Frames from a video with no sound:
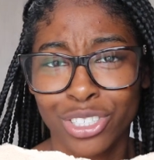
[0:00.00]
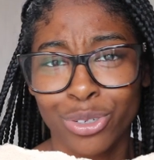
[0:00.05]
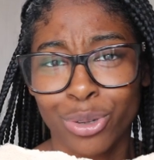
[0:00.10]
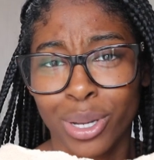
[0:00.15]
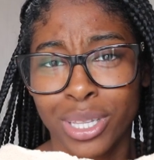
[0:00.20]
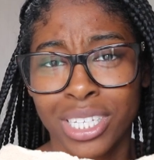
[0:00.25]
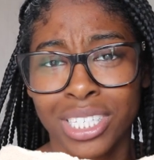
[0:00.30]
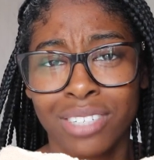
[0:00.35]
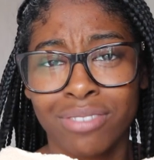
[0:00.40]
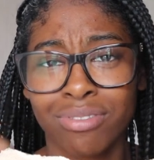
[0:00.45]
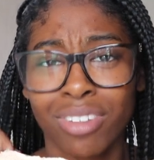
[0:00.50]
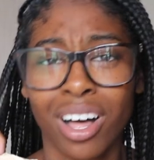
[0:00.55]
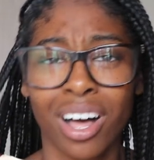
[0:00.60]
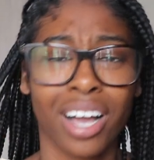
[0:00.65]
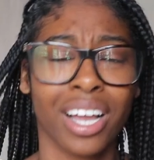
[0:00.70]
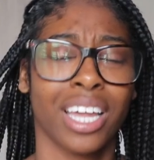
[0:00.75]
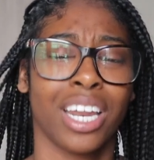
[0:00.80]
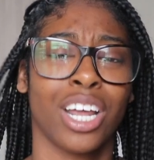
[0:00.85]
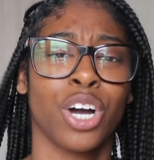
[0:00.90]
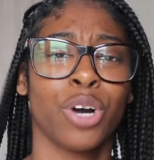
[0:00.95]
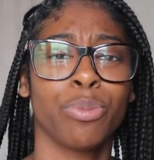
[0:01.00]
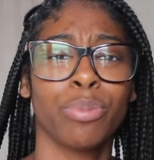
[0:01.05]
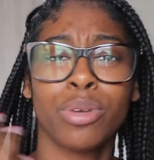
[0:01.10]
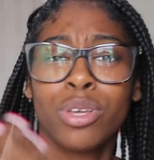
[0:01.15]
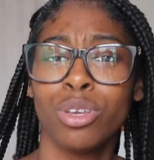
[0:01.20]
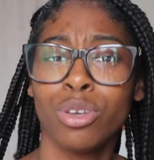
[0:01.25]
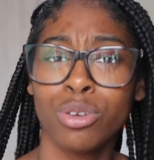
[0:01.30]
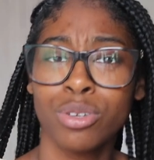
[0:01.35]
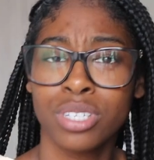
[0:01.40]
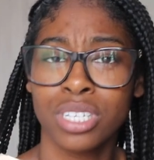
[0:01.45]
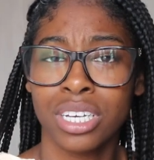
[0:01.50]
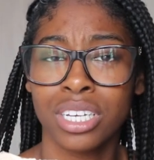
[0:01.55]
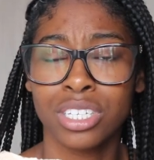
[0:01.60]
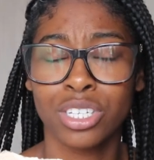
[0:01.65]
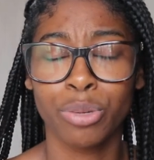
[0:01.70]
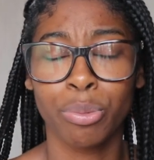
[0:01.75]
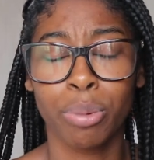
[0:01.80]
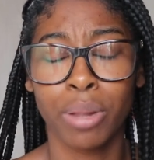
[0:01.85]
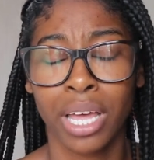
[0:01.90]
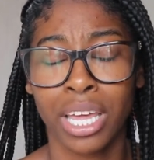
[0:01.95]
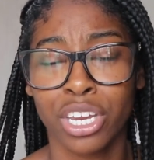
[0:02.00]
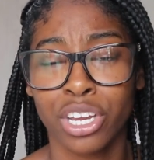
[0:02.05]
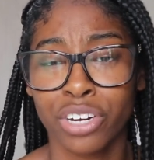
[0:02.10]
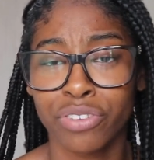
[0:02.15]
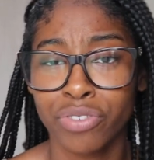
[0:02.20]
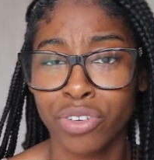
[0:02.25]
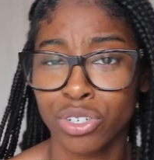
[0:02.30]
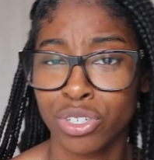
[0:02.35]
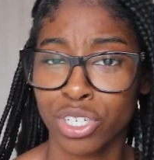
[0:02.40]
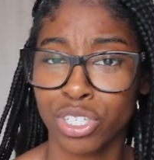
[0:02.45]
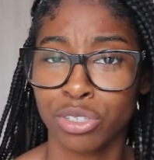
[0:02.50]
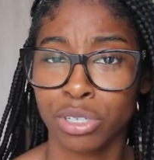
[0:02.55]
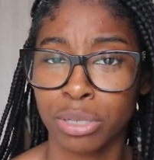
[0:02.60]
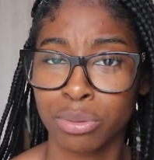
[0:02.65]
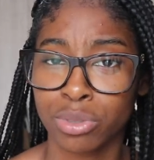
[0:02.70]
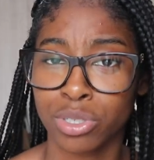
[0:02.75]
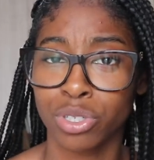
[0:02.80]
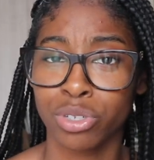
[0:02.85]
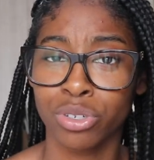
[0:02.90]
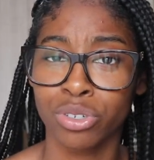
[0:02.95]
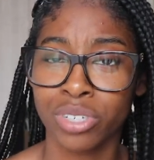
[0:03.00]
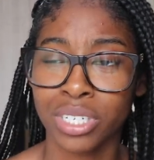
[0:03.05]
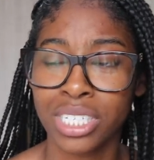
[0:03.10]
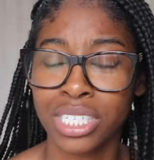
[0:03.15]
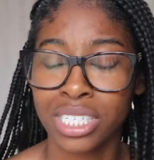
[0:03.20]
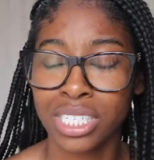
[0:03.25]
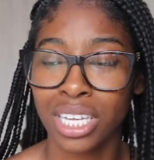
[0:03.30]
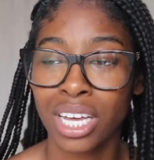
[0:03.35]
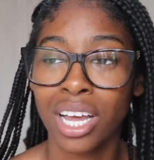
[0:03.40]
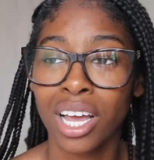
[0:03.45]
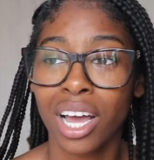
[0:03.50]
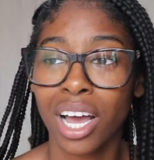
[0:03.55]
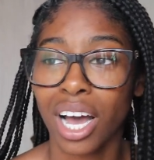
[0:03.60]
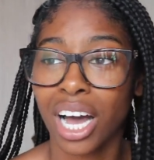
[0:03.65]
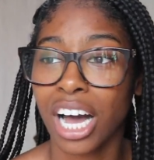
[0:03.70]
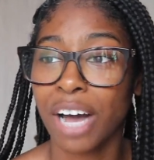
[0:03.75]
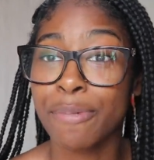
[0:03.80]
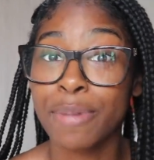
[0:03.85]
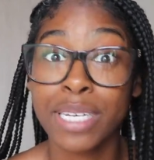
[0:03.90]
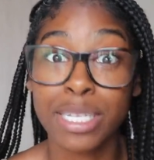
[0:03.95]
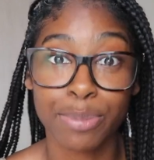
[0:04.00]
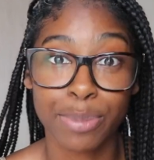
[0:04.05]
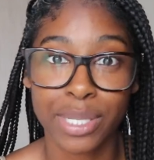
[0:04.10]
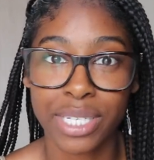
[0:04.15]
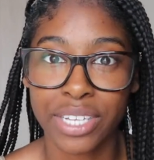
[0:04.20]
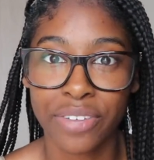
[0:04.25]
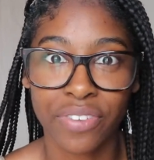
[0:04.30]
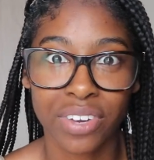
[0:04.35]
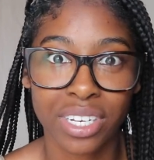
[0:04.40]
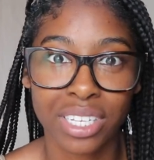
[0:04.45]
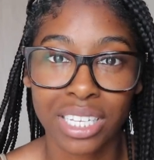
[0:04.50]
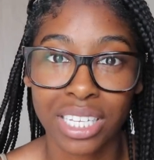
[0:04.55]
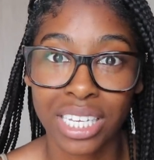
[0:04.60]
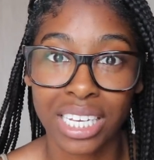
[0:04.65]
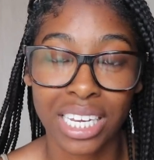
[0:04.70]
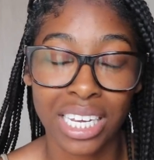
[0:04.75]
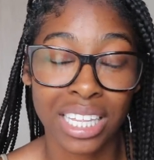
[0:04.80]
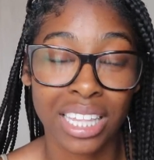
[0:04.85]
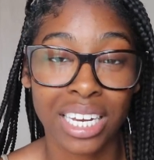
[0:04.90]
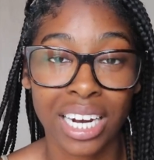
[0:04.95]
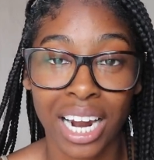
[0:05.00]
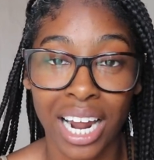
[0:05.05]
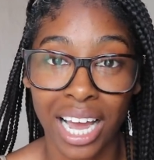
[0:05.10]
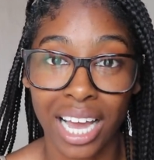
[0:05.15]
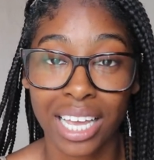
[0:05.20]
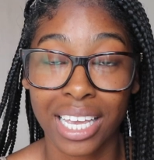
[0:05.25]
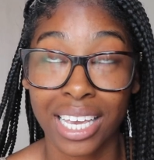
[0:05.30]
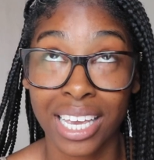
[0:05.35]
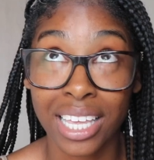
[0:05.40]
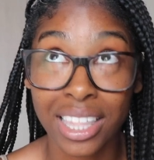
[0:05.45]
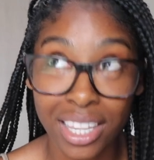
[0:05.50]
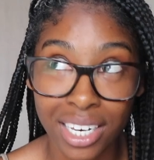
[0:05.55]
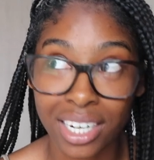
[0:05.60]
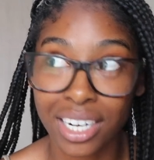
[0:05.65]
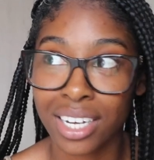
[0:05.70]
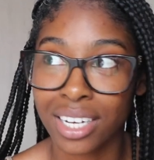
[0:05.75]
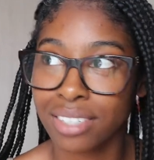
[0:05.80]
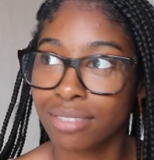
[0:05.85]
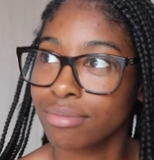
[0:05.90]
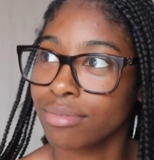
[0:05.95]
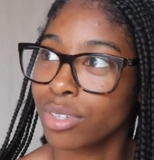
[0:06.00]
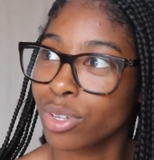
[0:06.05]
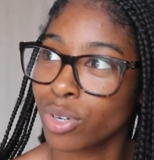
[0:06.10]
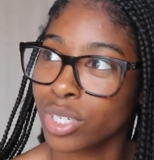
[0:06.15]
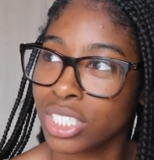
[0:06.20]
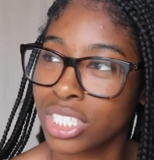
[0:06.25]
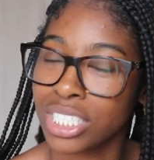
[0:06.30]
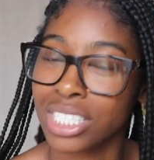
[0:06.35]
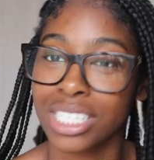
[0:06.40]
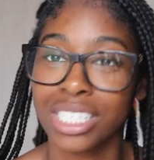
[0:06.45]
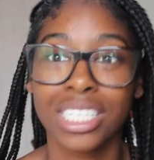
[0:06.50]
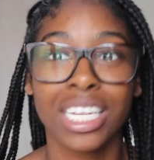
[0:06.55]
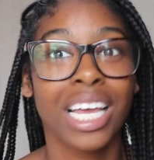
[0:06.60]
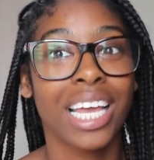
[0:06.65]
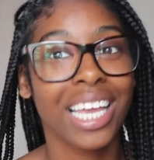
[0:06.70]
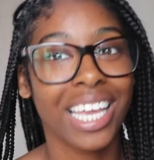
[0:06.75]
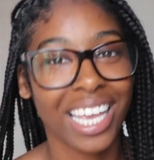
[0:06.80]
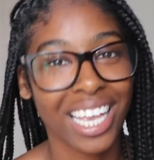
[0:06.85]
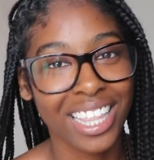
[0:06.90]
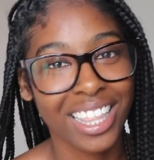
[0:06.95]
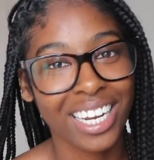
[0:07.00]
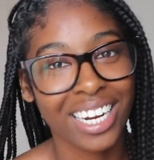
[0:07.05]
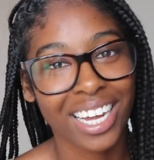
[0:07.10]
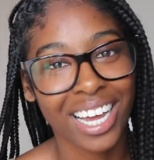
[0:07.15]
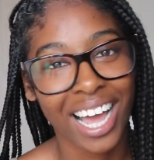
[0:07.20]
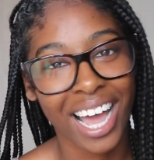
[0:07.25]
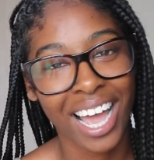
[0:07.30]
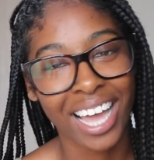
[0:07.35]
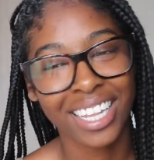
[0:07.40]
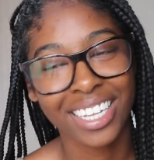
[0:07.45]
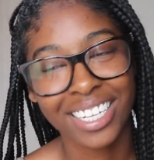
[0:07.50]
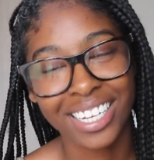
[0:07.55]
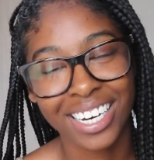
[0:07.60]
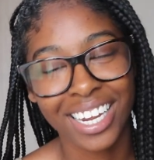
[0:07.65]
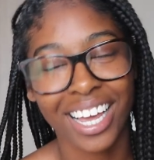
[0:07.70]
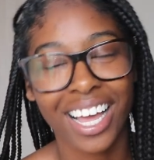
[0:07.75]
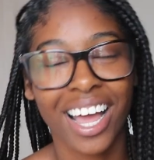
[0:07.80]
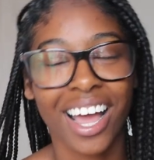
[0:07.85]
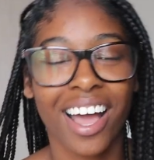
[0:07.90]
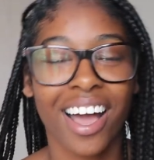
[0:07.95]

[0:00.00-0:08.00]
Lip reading: enjoyed this vlog, and I hope you use it to plan your future trips to Greece, and specifically Hydra Island.